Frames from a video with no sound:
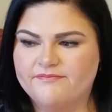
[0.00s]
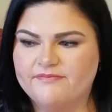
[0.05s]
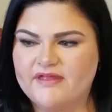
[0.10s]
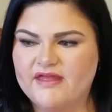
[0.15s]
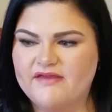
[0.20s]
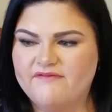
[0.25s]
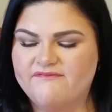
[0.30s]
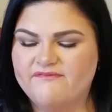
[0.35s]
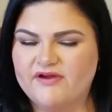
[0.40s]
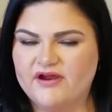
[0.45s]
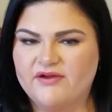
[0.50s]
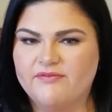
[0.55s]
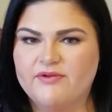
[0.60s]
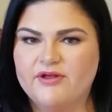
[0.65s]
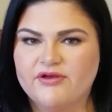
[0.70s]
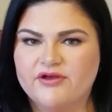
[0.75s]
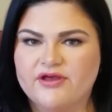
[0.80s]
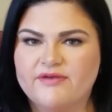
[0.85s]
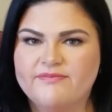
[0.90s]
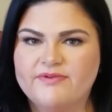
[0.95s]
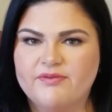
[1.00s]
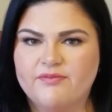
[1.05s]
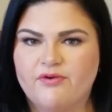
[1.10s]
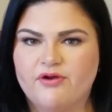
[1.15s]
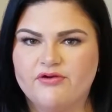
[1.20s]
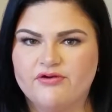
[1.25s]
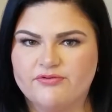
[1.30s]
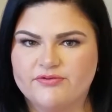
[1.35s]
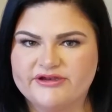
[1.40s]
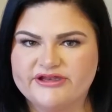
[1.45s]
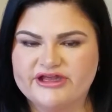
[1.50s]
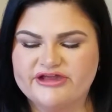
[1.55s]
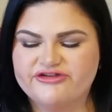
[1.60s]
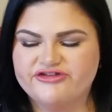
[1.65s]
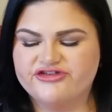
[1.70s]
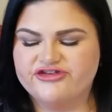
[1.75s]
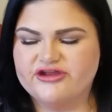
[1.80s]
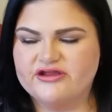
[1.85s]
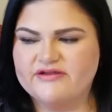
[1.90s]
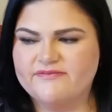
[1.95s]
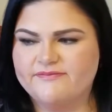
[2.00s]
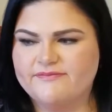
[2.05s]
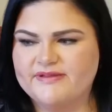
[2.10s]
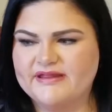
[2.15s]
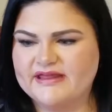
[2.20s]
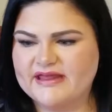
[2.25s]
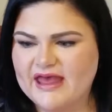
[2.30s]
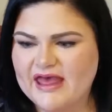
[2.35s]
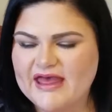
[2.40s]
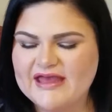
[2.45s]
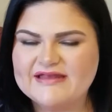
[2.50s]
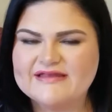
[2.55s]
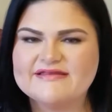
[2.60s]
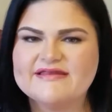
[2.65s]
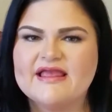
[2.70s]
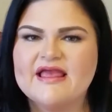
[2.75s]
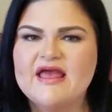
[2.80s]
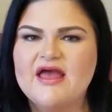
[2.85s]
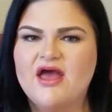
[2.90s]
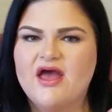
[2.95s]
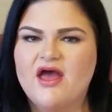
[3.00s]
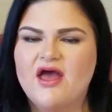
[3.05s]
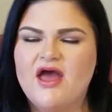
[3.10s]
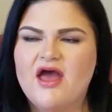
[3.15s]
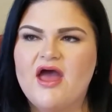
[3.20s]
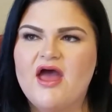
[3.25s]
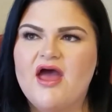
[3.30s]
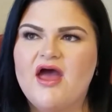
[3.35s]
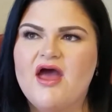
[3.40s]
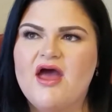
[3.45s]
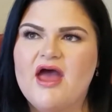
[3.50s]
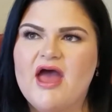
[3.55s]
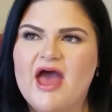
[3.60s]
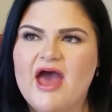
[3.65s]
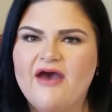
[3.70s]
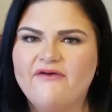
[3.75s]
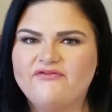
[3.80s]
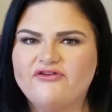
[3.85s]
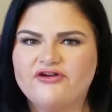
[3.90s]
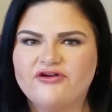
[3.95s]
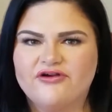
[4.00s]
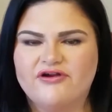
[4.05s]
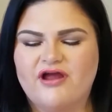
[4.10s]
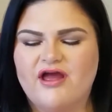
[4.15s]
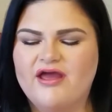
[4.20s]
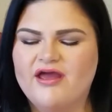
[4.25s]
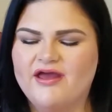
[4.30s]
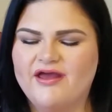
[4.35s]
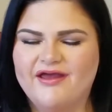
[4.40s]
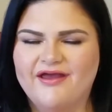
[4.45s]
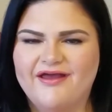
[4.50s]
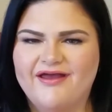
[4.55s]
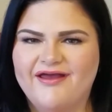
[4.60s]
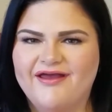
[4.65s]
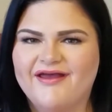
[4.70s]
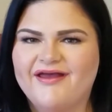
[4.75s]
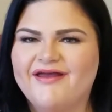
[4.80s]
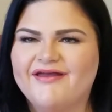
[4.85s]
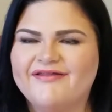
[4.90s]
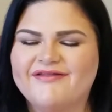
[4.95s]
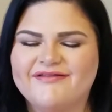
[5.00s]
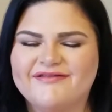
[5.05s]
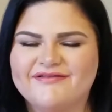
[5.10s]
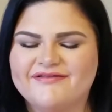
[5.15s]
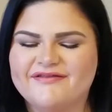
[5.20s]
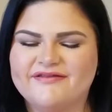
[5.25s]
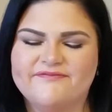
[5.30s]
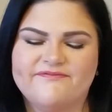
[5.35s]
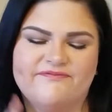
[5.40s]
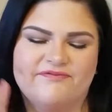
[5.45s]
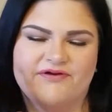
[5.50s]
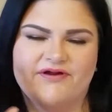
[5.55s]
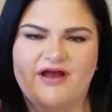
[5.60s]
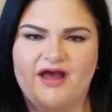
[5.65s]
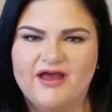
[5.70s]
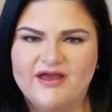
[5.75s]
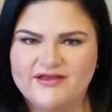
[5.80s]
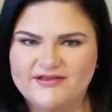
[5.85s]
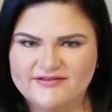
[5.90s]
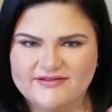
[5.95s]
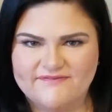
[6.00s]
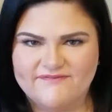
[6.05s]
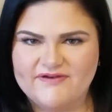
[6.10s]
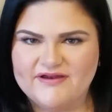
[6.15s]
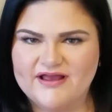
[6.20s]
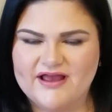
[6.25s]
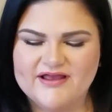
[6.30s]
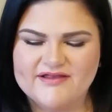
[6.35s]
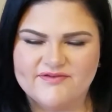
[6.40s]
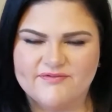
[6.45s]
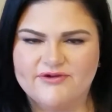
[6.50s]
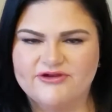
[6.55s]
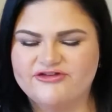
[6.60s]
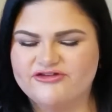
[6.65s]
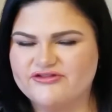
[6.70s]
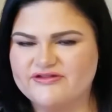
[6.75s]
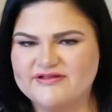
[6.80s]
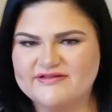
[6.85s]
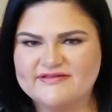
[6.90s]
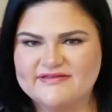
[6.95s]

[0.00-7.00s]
it very well could be water retention, because after, for guys, if any guys are watching this,